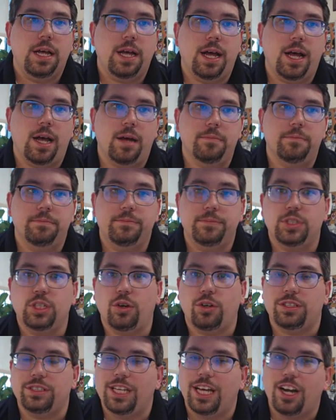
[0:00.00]
Um,
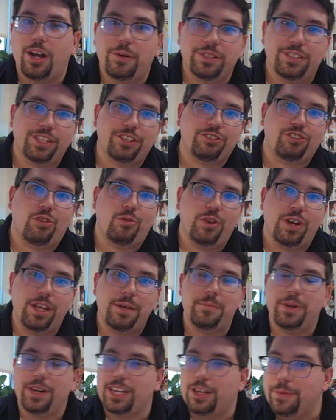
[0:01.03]
so it's not always things going
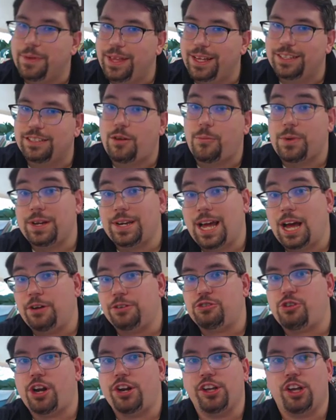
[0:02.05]
in, but it could be things coming
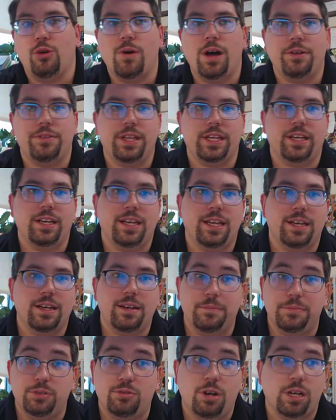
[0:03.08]
down trying to go out that can get
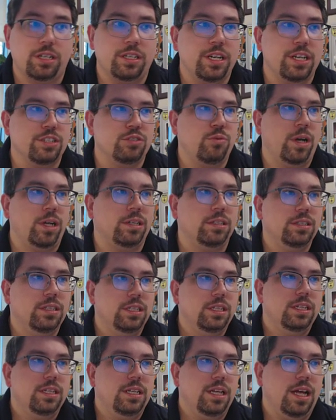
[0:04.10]
obstructed as well,
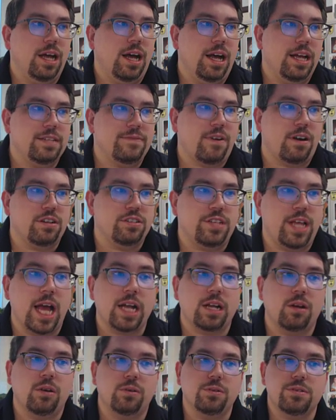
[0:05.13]
uh, as far as
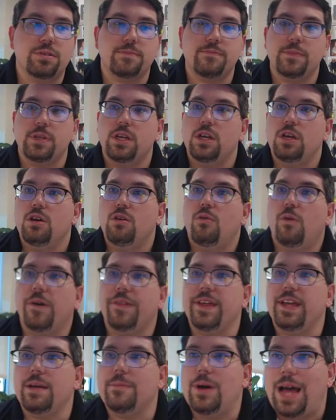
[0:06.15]
that goes. When
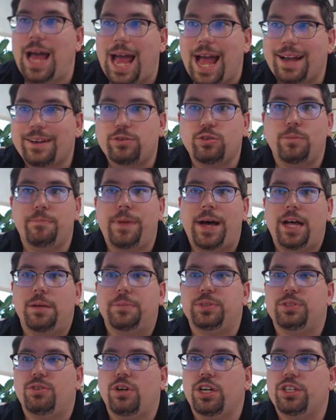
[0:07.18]
we think about actual bowel
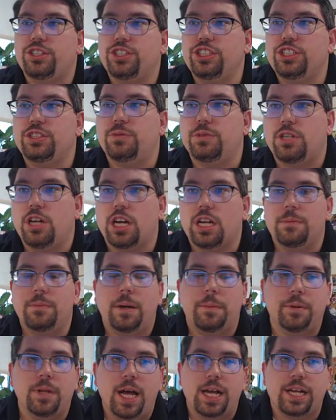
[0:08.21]
obstructions, we're talking
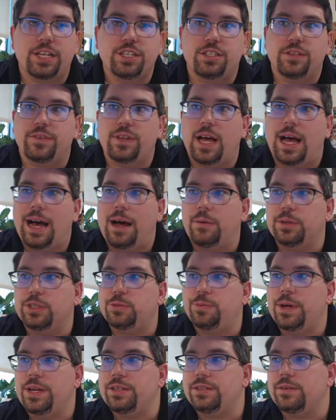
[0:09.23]
about blockage of the hollow
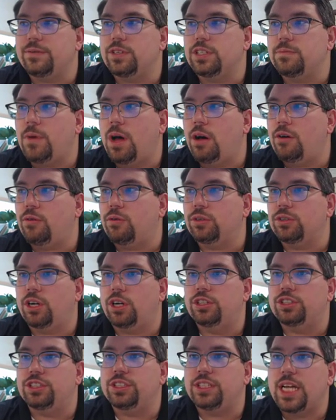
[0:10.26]
space of the small or
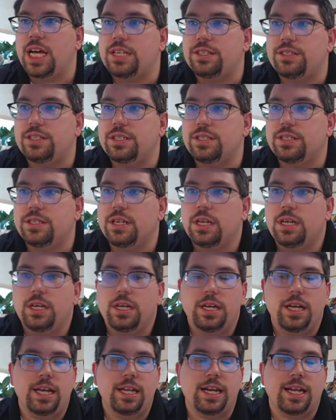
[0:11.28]
large intestines,
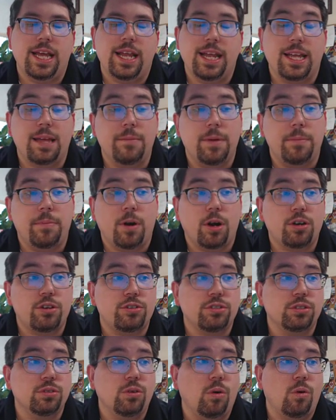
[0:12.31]
and again, it can be
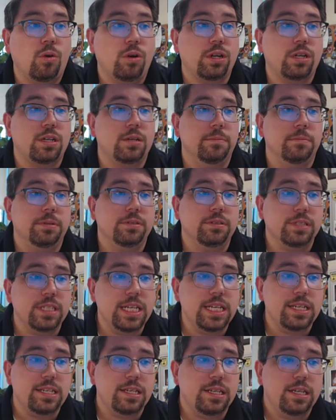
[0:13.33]
partial or
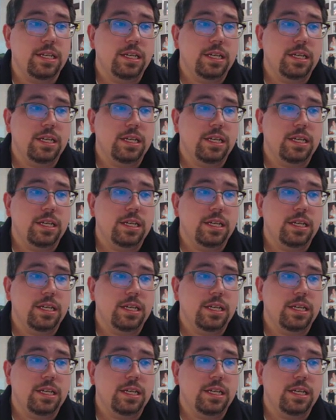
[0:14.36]
complete.